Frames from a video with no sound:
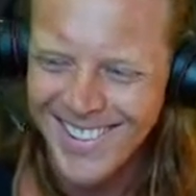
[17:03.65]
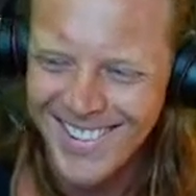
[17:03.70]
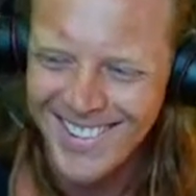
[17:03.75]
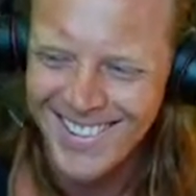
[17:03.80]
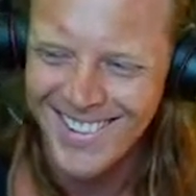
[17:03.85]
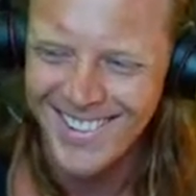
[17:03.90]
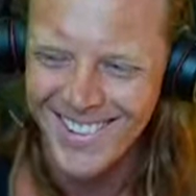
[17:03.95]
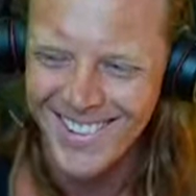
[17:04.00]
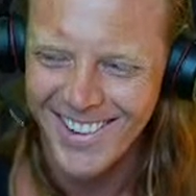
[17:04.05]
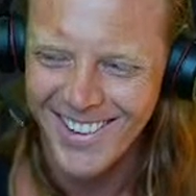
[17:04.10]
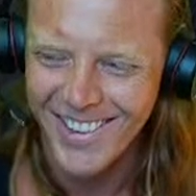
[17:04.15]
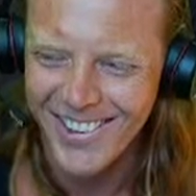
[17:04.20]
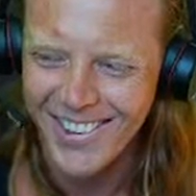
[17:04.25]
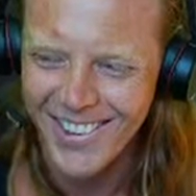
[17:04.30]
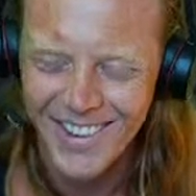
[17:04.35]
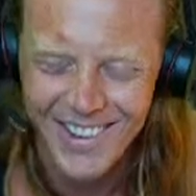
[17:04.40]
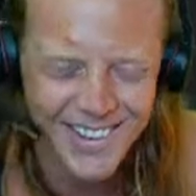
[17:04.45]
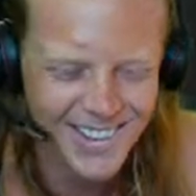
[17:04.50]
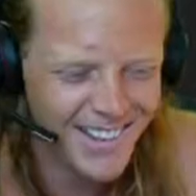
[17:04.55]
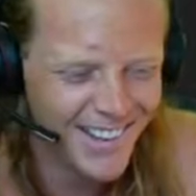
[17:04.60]
to the
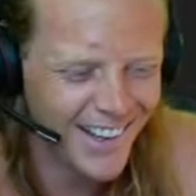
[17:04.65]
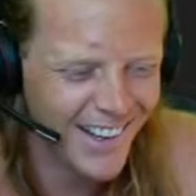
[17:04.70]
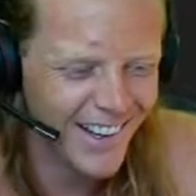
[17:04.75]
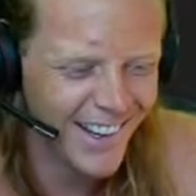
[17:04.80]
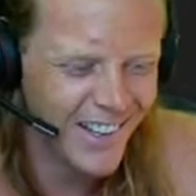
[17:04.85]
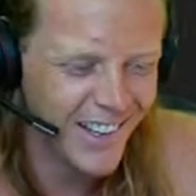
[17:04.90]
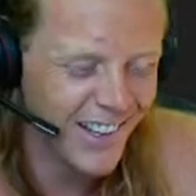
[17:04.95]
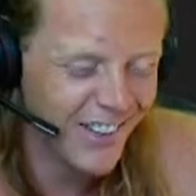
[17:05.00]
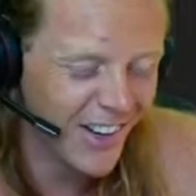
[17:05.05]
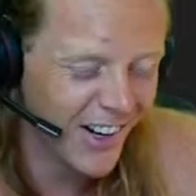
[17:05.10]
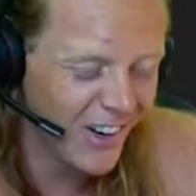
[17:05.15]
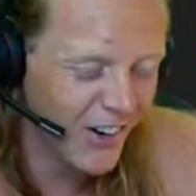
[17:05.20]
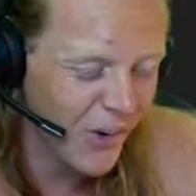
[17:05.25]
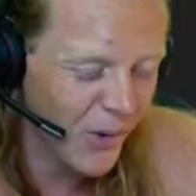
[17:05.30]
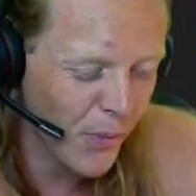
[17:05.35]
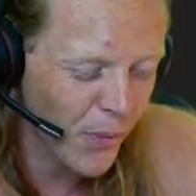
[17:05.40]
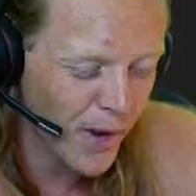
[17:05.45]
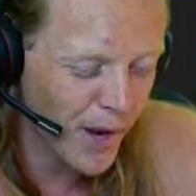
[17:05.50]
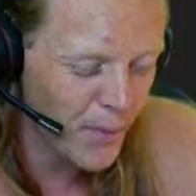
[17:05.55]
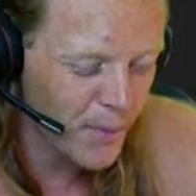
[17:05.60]
least. You could write a
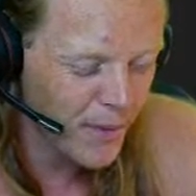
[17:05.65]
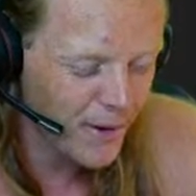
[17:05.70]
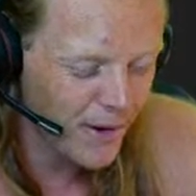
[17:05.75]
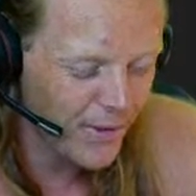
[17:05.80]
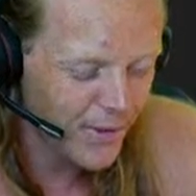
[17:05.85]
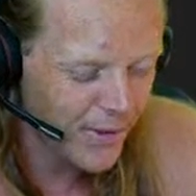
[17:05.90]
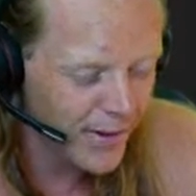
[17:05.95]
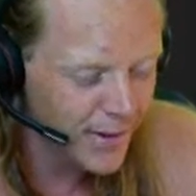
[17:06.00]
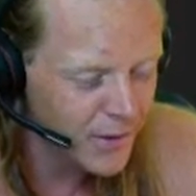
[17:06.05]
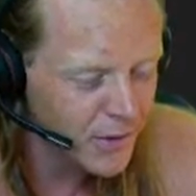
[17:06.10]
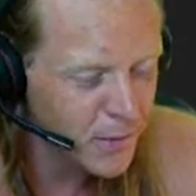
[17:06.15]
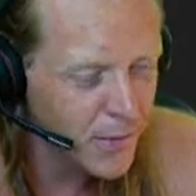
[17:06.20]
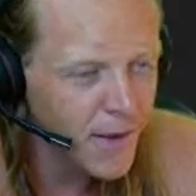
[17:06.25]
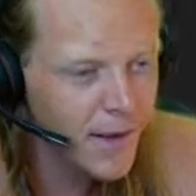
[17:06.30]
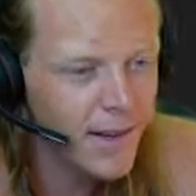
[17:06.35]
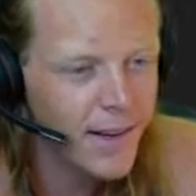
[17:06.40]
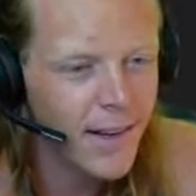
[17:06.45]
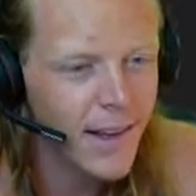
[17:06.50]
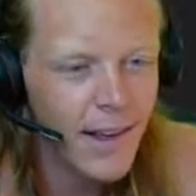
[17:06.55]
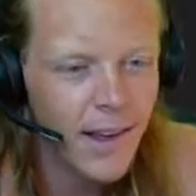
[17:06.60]
whole paper on this,
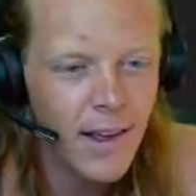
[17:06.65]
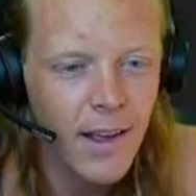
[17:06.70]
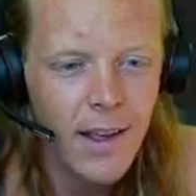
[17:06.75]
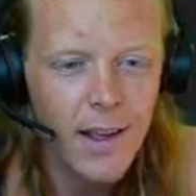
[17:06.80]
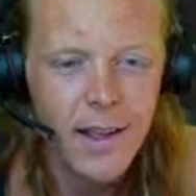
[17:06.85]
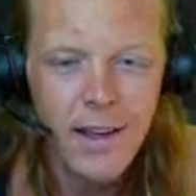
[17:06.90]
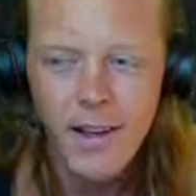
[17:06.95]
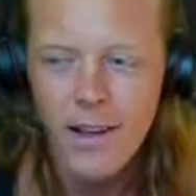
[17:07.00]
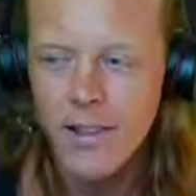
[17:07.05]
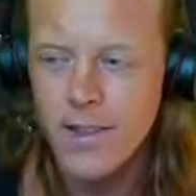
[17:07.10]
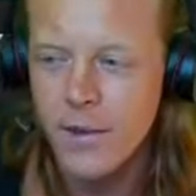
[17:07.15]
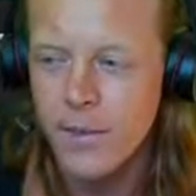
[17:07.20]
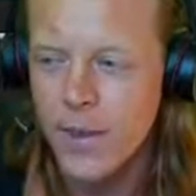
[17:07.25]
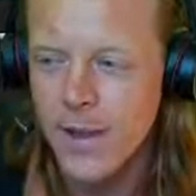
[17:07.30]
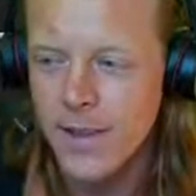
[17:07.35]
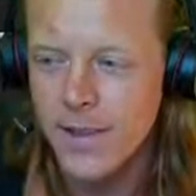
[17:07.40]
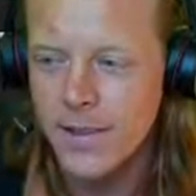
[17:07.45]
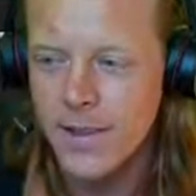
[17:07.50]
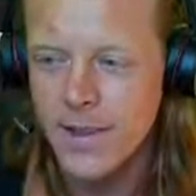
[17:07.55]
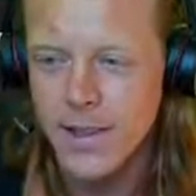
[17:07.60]
but the
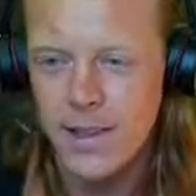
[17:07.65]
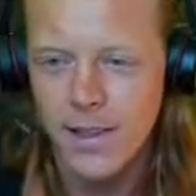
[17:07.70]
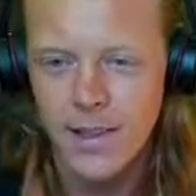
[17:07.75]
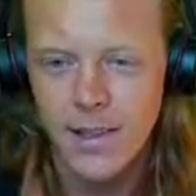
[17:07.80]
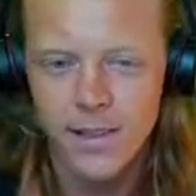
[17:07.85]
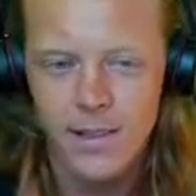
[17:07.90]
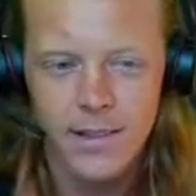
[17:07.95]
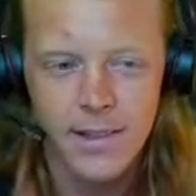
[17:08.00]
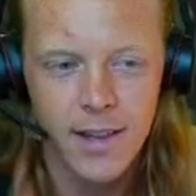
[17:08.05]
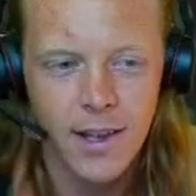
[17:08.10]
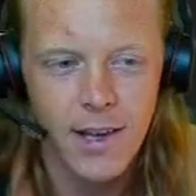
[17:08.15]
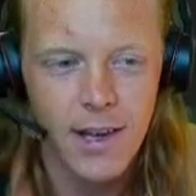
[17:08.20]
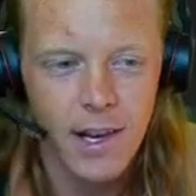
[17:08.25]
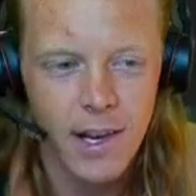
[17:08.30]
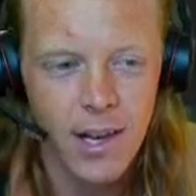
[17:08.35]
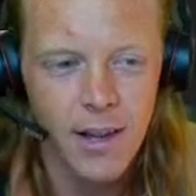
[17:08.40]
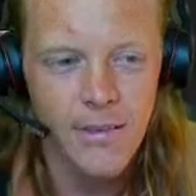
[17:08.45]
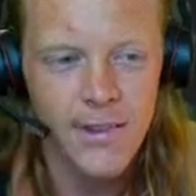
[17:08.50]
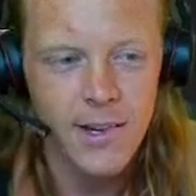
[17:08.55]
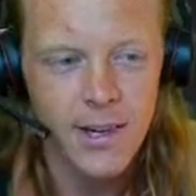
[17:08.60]
main thing is that
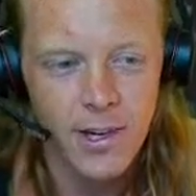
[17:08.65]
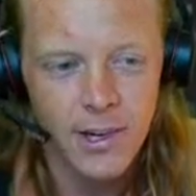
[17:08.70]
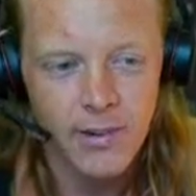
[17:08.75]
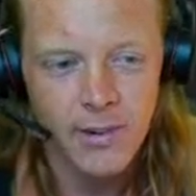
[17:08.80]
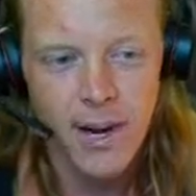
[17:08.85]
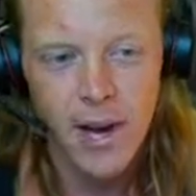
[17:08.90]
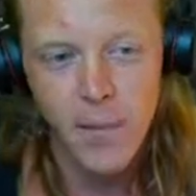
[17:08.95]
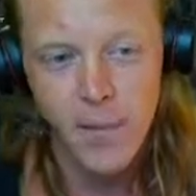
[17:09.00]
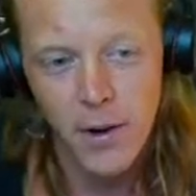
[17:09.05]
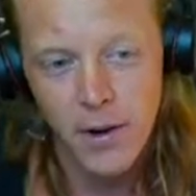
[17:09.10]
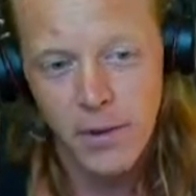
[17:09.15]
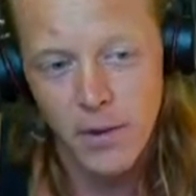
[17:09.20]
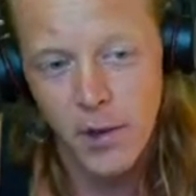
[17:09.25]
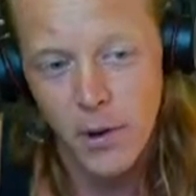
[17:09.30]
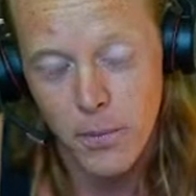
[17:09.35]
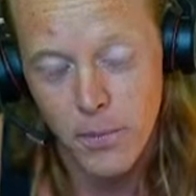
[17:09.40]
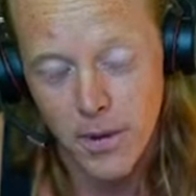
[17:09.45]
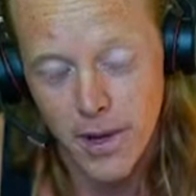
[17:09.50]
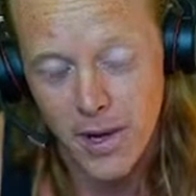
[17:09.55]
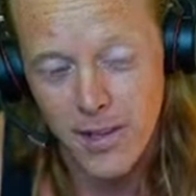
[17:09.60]
if you're going to write
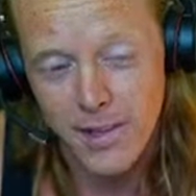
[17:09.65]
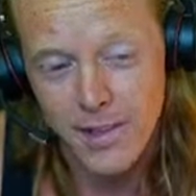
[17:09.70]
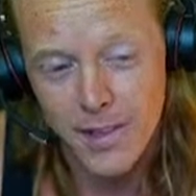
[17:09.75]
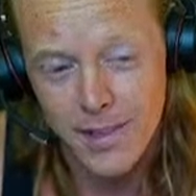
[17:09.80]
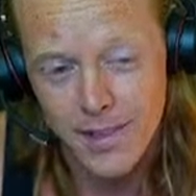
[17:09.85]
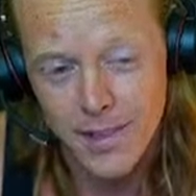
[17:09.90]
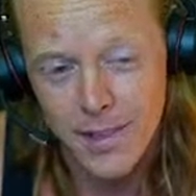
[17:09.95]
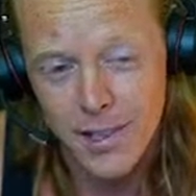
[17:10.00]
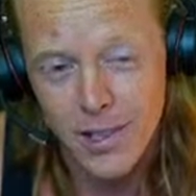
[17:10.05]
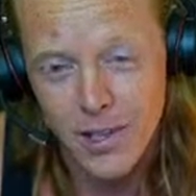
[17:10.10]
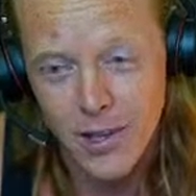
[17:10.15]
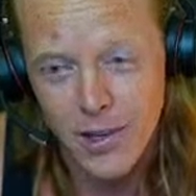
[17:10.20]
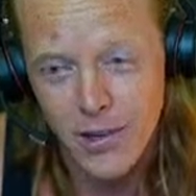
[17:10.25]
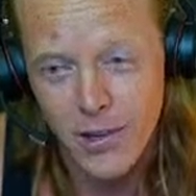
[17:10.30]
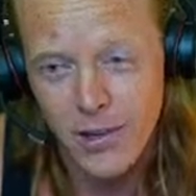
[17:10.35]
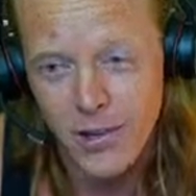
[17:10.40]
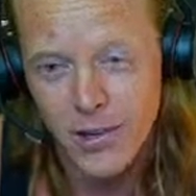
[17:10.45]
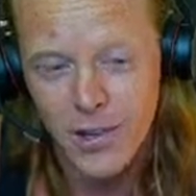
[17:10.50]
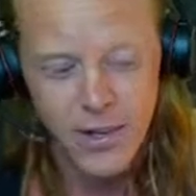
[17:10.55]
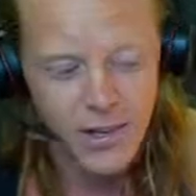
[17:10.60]
parallel processing
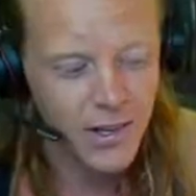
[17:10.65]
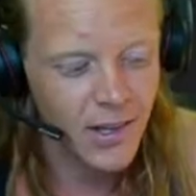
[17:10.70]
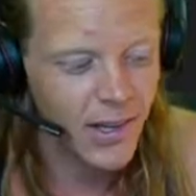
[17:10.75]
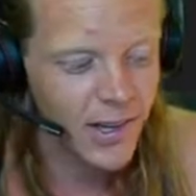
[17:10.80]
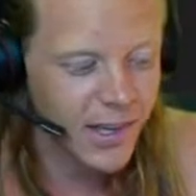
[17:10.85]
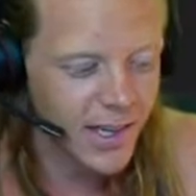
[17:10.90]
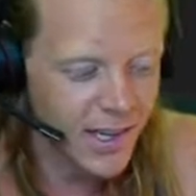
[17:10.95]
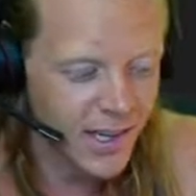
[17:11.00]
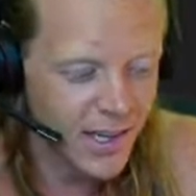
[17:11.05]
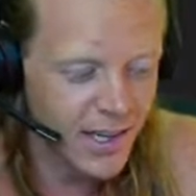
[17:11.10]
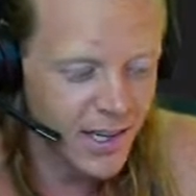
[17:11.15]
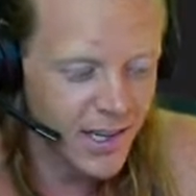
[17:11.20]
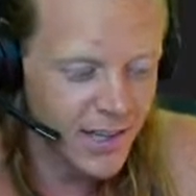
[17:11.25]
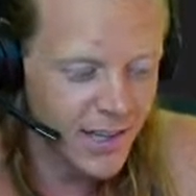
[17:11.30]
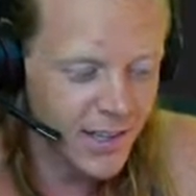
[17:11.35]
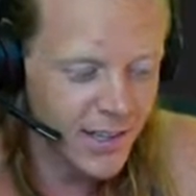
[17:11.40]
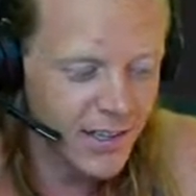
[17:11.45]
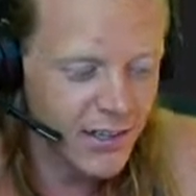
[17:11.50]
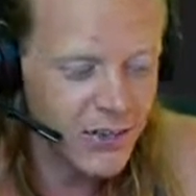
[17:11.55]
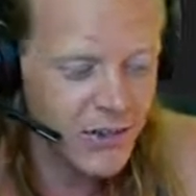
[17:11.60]
code, like, it
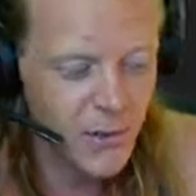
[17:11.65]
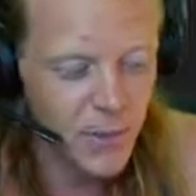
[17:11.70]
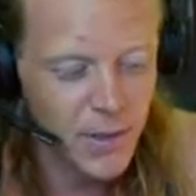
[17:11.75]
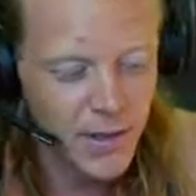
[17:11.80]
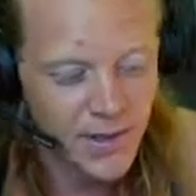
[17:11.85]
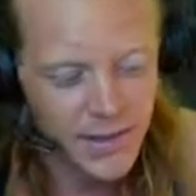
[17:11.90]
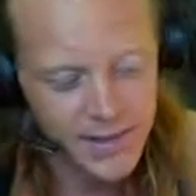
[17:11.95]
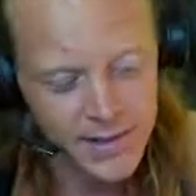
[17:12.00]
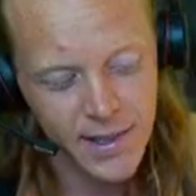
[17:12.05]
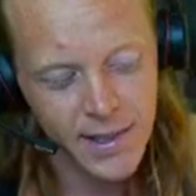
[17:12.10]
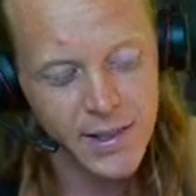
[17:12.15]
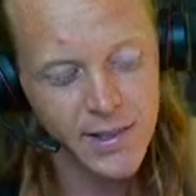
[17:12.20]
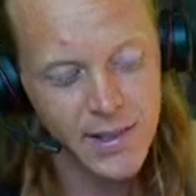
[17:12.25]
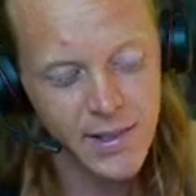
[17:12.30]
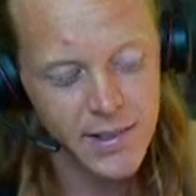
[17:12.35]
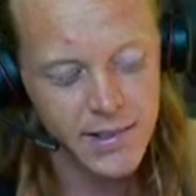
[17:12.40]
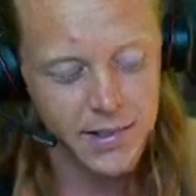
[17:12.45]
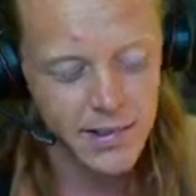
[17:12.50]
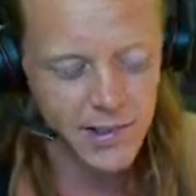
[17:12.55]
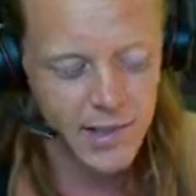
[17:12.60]
needs to be
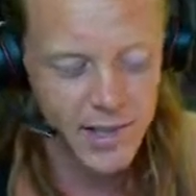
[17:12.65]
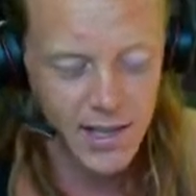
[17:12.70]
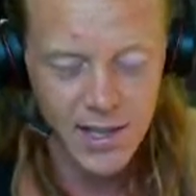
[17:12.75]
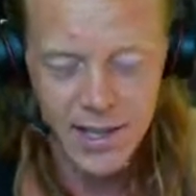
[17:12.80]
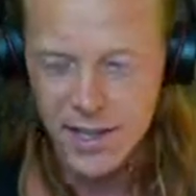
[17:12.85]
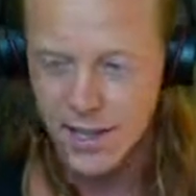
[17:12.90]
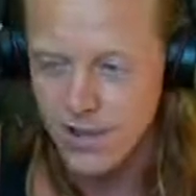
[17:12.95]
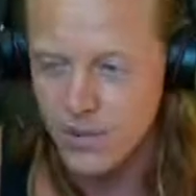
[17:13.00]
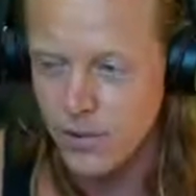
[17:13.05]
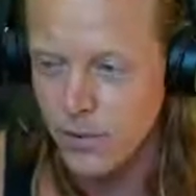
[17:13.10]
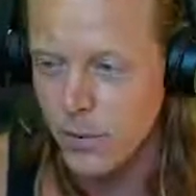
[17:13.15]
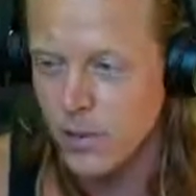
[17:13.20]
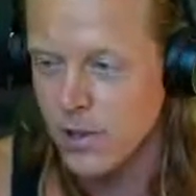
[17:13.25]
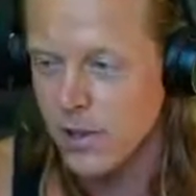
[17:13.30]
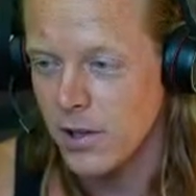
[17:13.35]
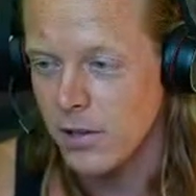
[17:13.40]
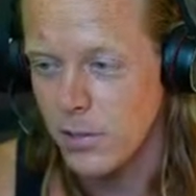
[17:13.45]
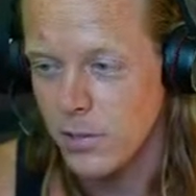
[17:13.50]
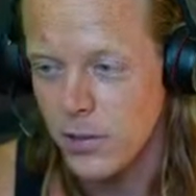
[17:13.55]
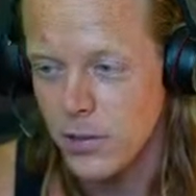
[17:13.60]
stateless, it needs to
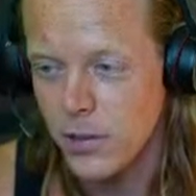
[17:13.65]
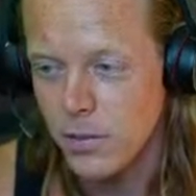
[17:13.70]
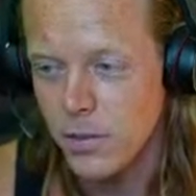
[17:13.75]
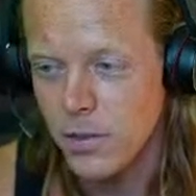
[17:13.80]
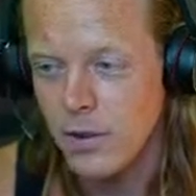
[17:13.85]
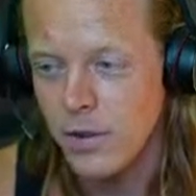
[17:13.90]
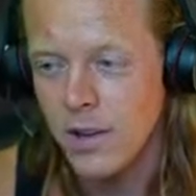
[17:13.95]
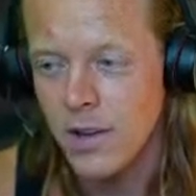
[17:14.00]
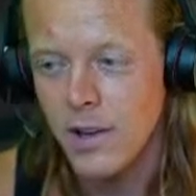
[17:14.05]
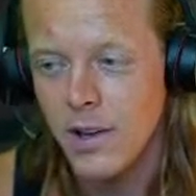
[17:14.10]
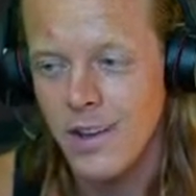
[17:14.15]
be immutable,